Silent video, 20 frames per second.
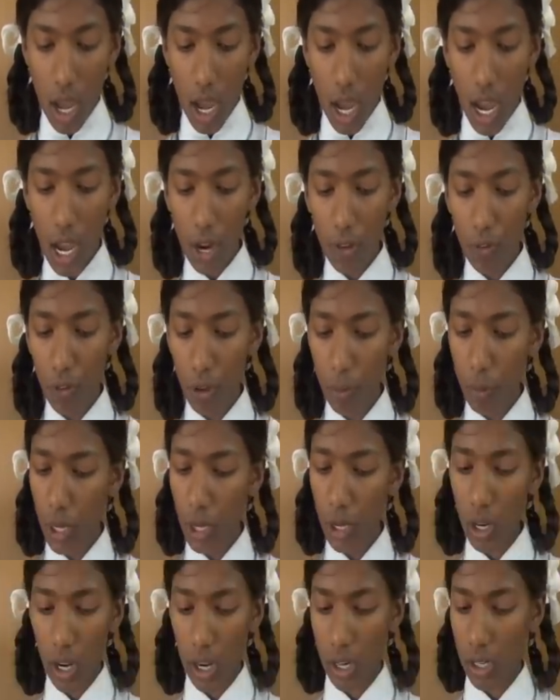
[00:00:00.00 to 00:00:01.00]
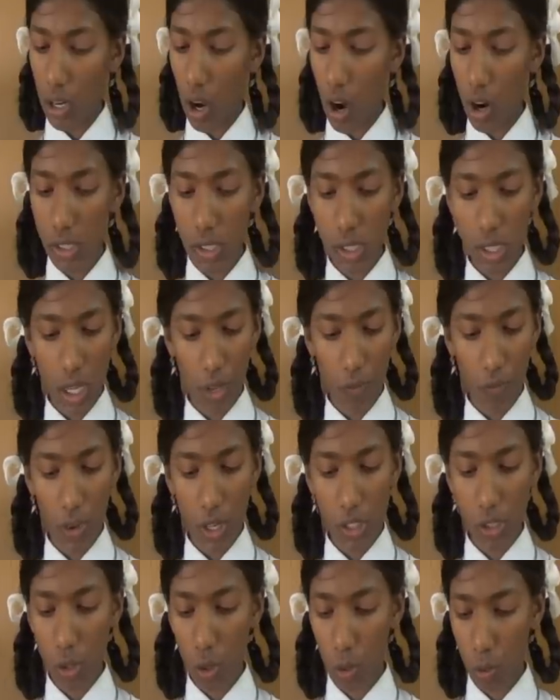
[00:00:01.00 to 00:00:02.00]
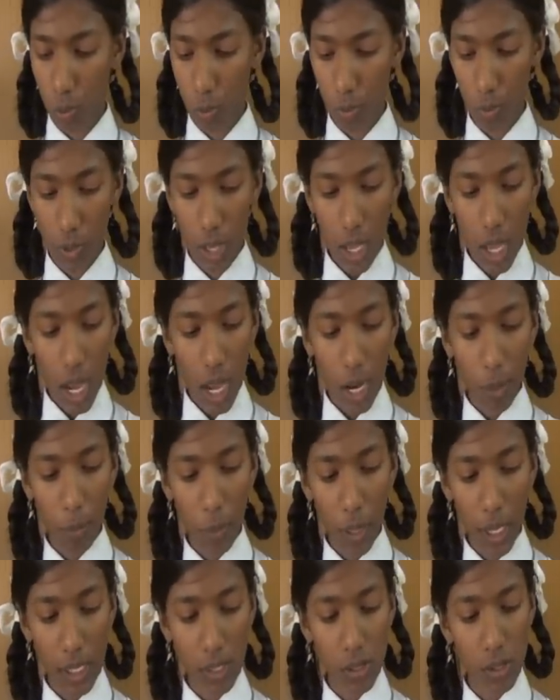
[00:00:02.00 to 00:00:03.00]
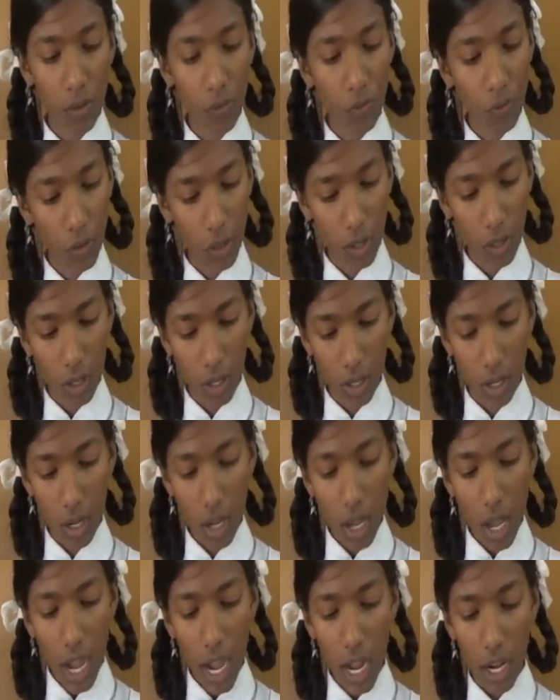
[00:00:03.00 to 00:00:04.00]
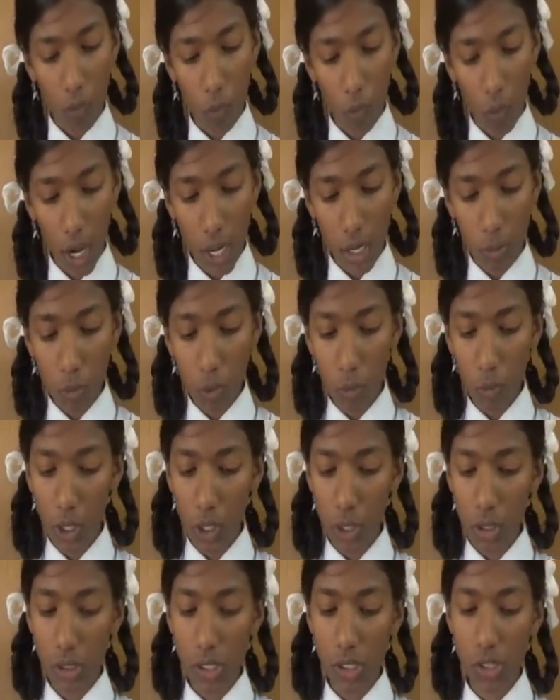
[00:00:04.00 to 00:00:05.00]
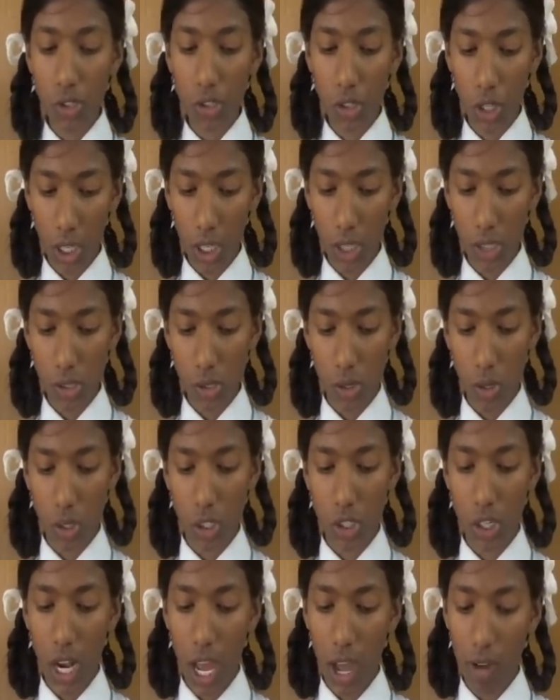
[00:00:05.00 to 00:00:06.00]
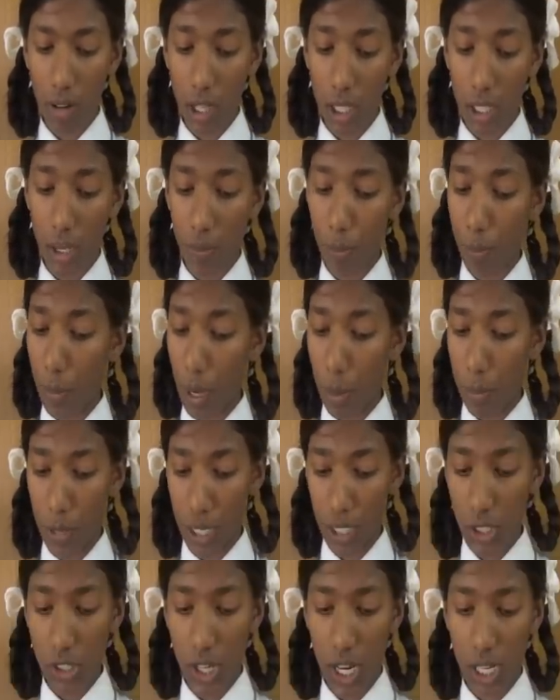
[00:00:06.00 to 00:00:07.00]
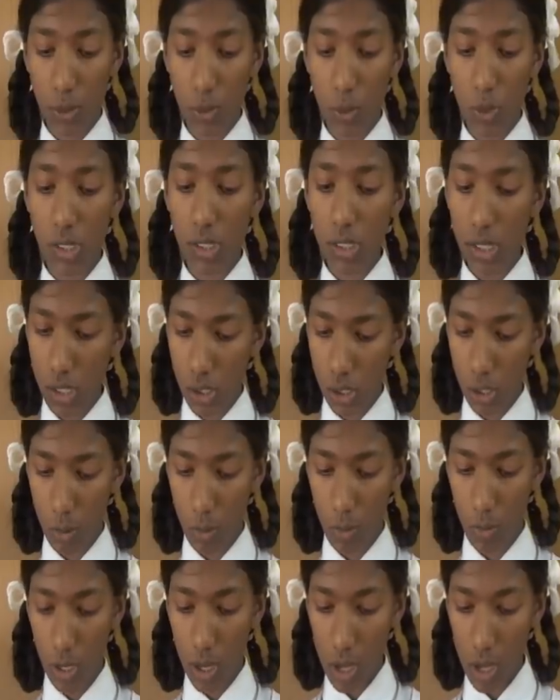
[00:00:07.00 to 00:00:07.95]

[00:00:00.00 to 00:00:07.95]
Our women are not safe at home, at place of work and while moving on the streets or traveling in public transport system.